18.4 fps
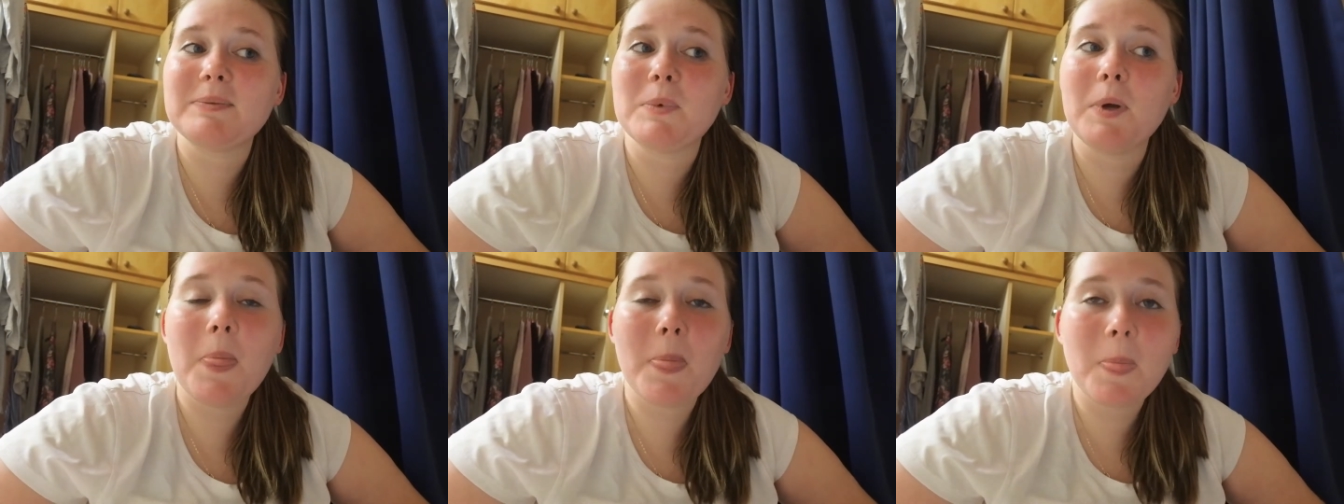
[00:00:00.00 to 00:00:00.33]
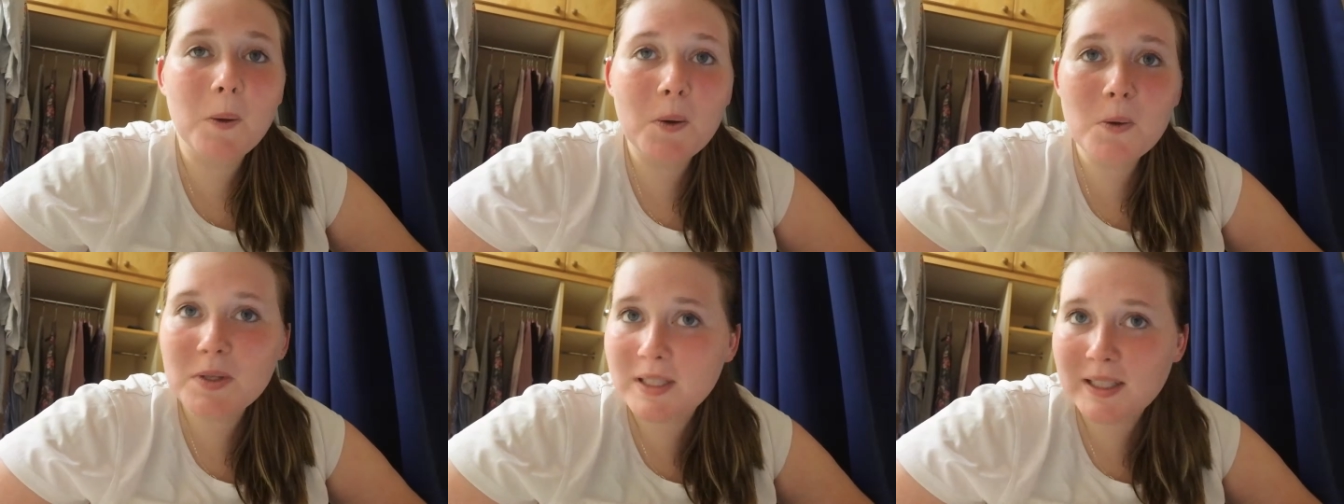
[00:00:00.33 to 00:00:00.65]

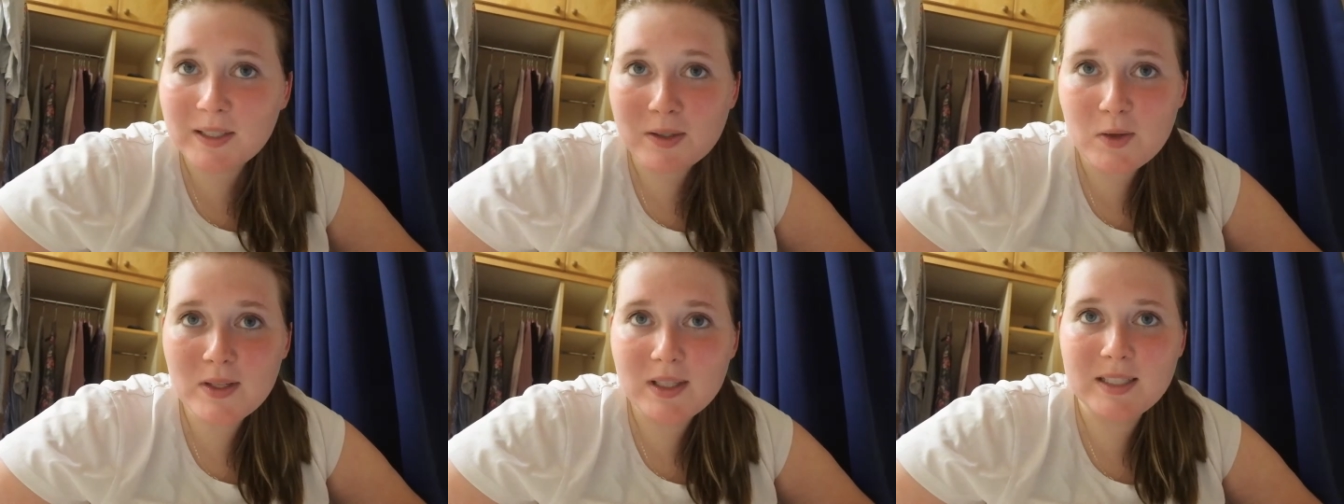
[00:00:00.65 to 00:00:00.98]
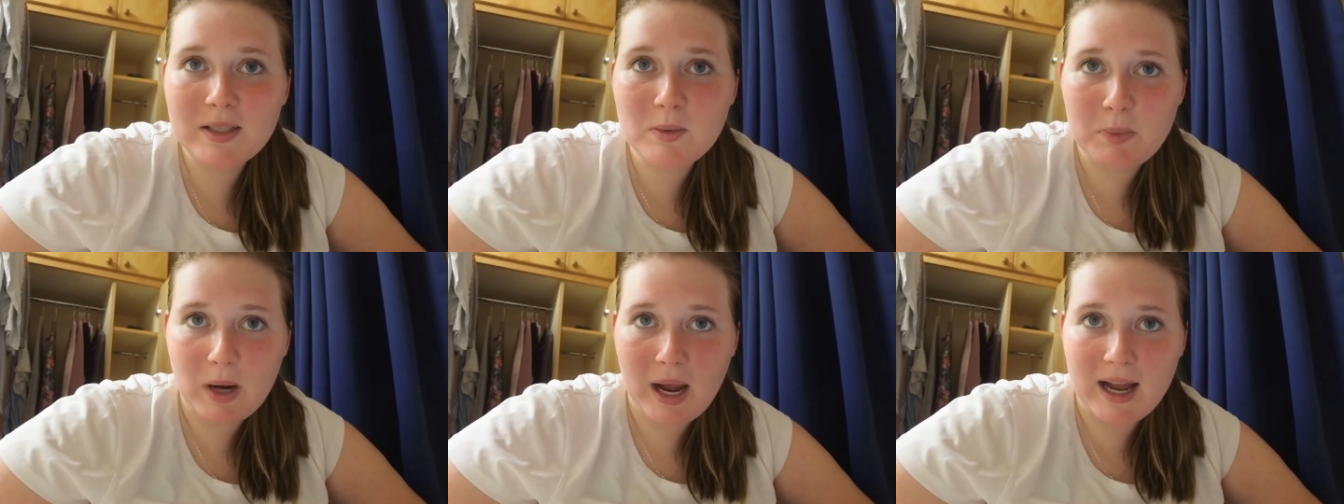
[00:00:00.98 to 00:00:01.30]
put those skills
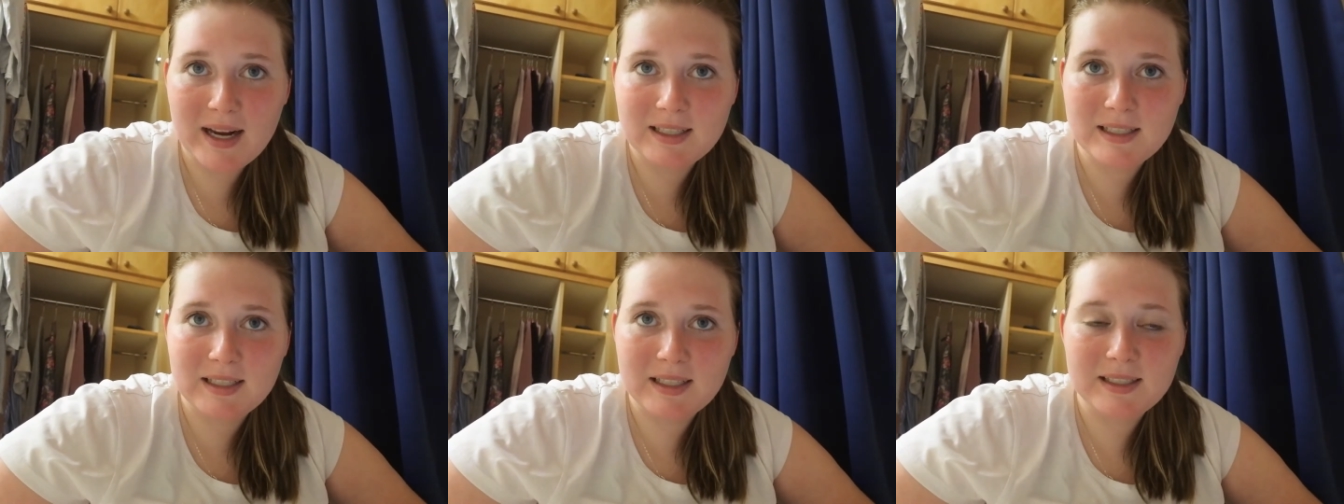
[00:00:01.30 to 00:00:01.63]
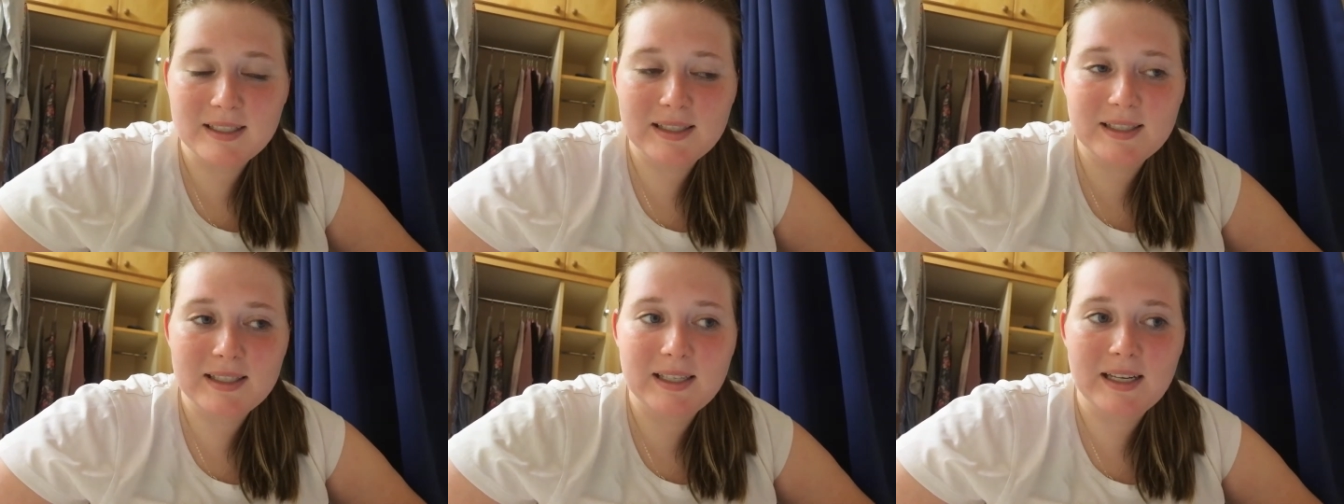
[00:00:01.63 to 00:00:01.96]
into
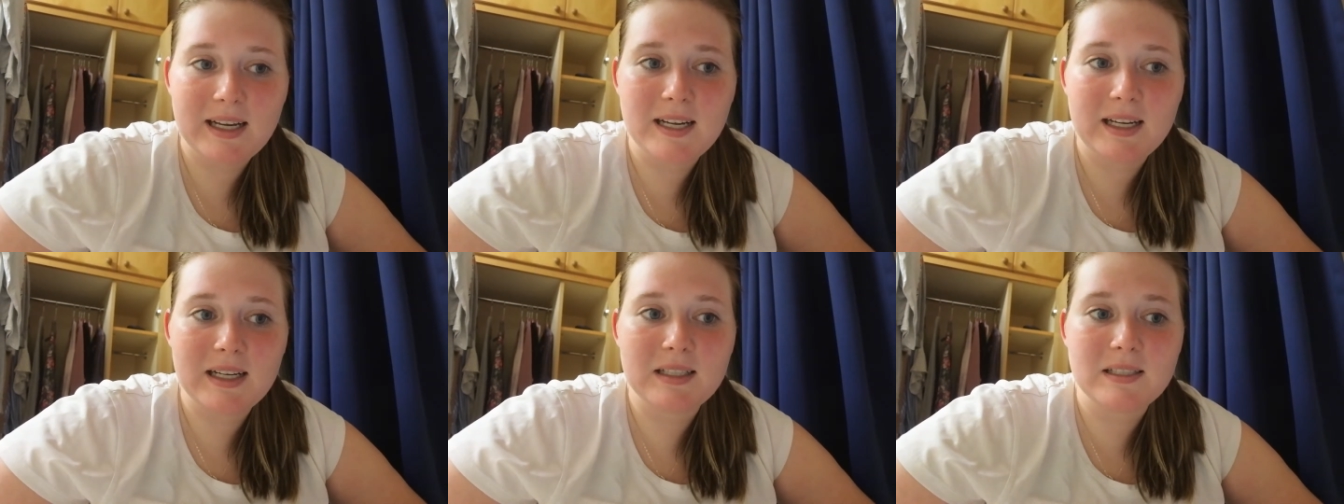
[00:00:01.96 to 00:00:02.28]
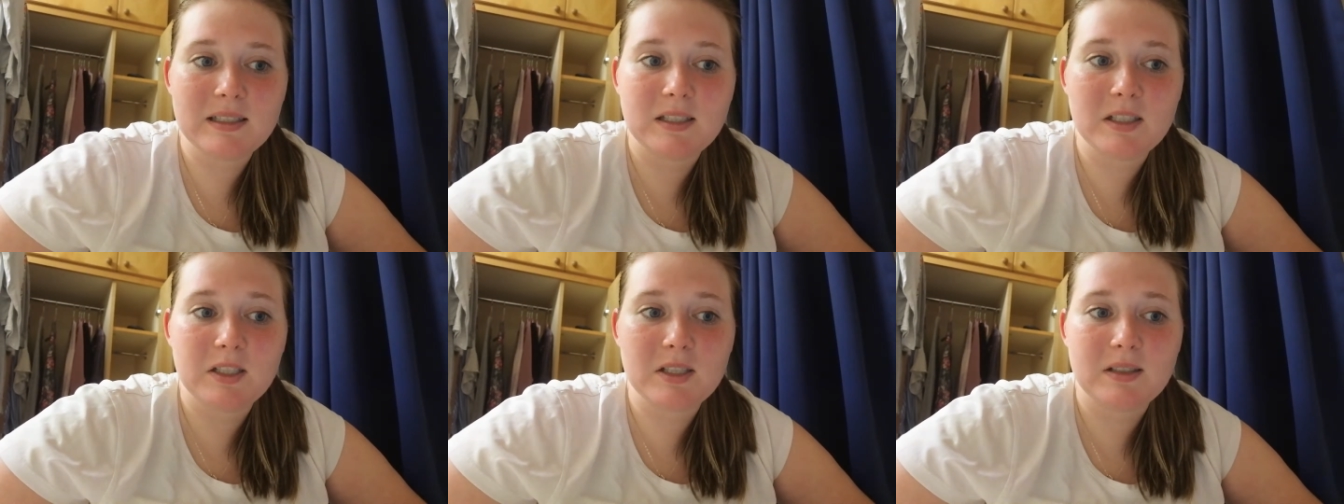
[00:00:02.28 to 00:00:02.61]
practice
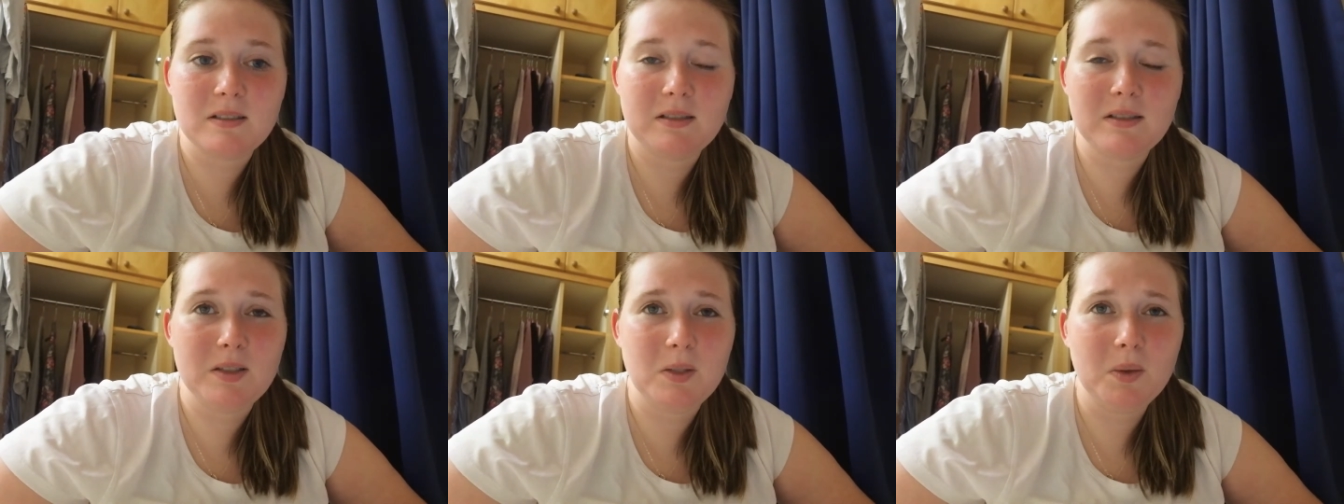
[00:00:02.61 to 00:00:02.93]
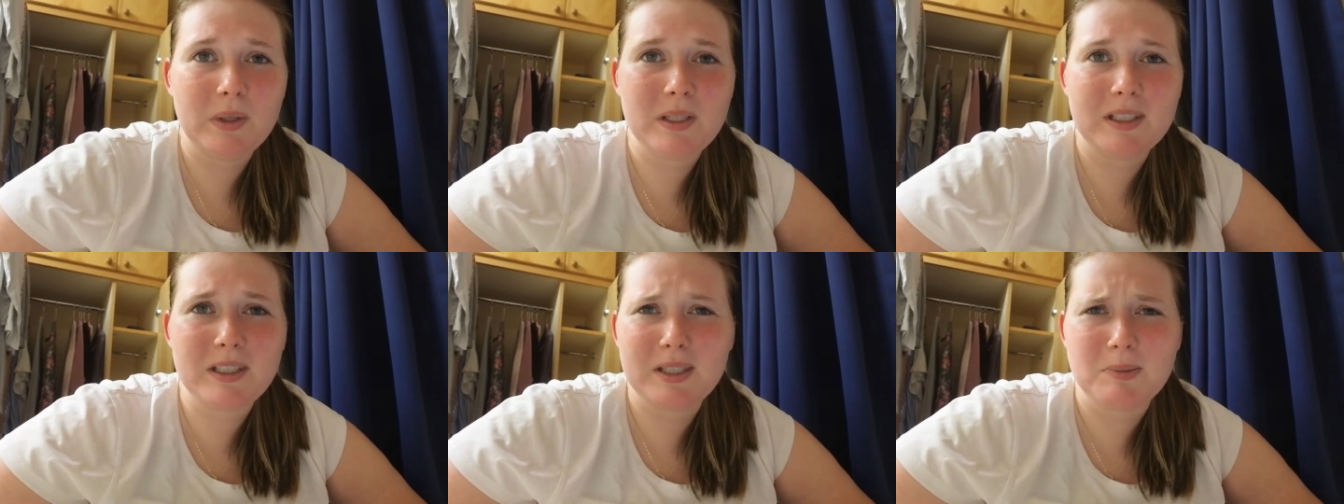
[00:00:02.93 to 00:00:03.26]
and just
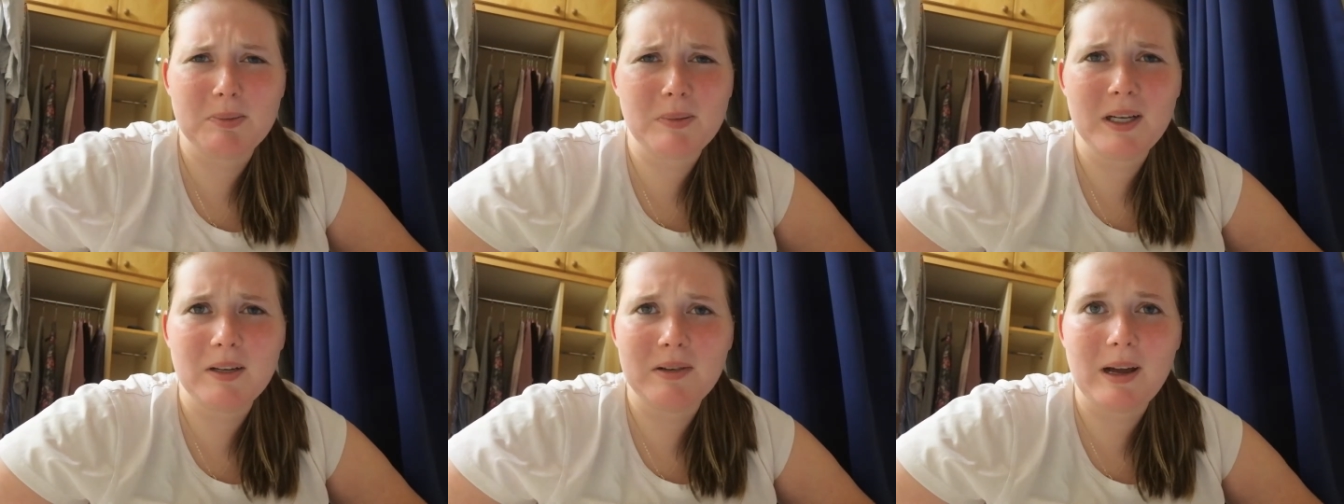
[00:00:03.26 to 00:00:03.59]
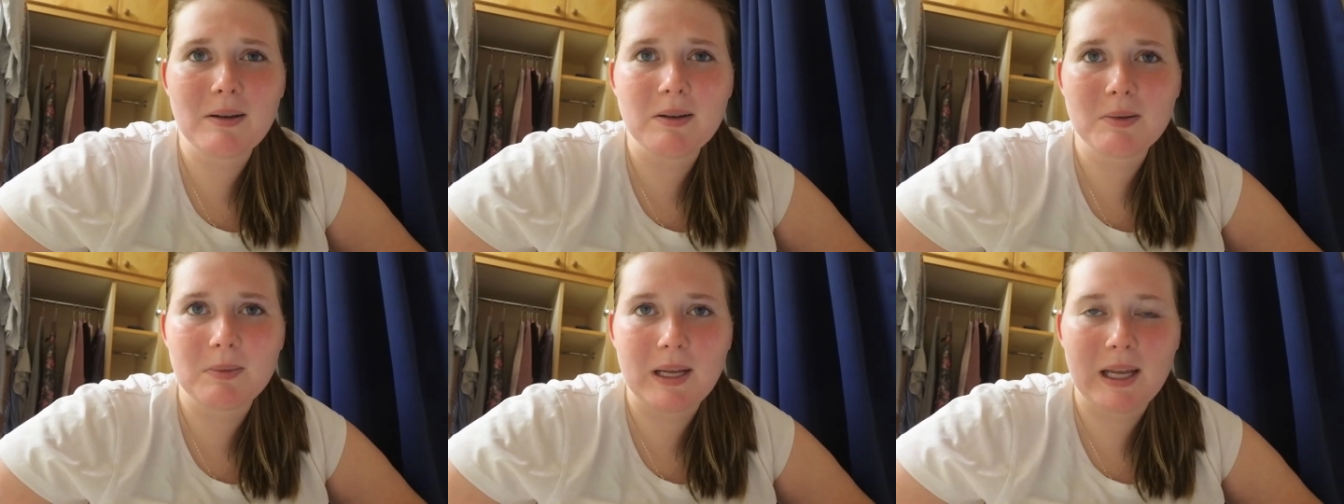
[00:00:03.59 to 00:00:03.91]
do it. Just play
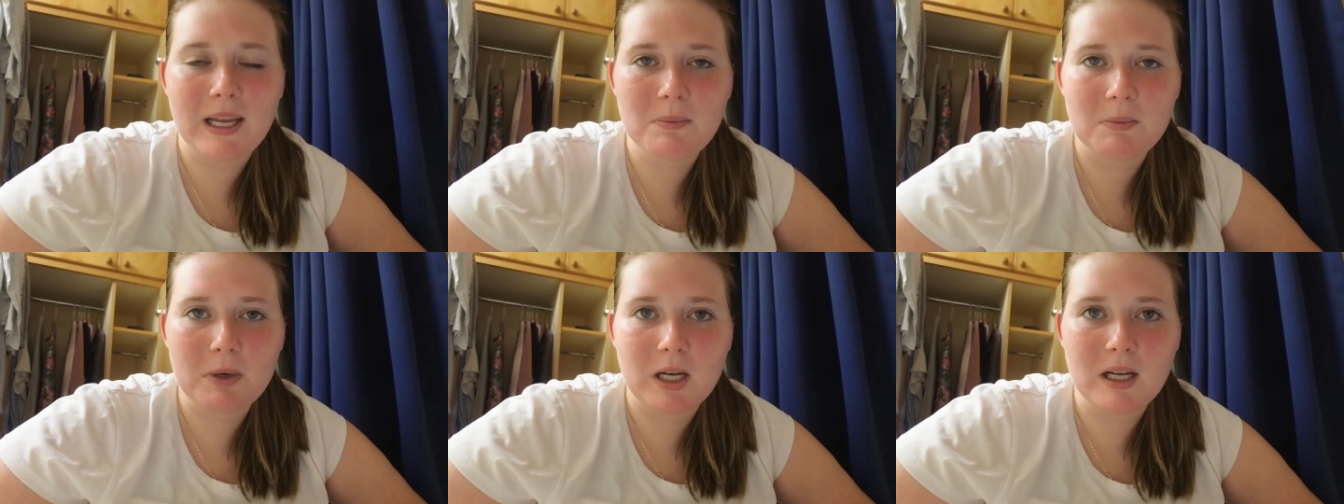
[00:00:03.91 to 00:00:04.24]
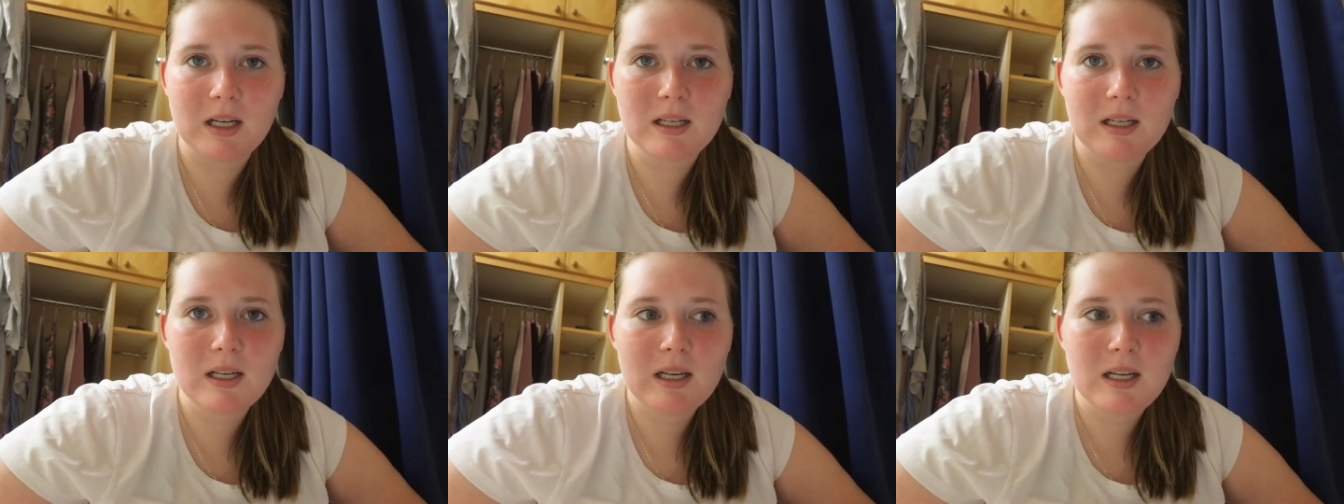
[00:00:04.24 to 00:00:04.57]
around with my
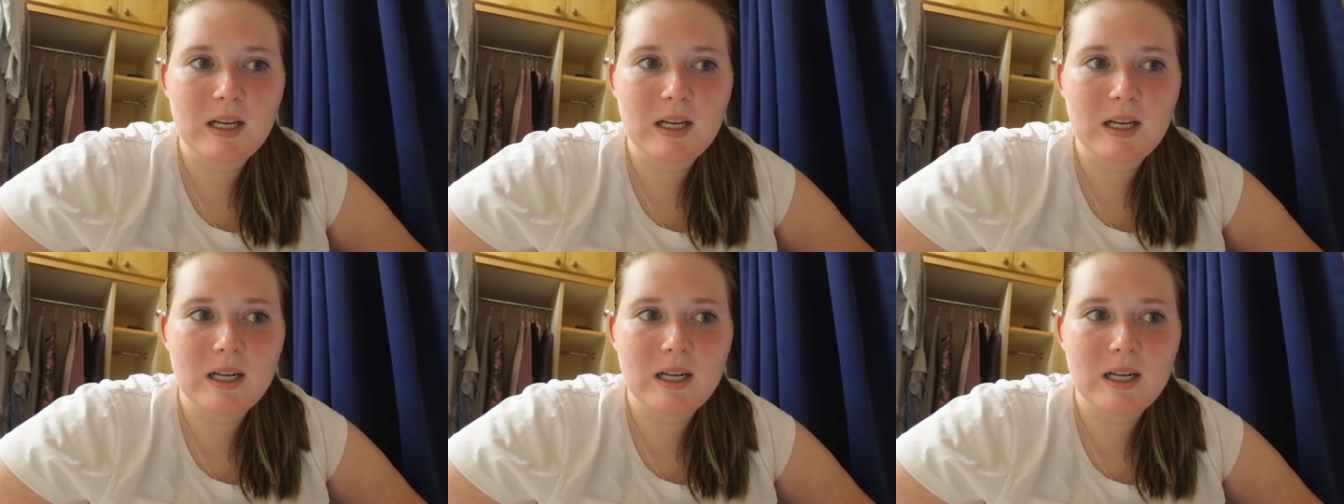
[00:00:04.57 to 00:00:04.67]
camera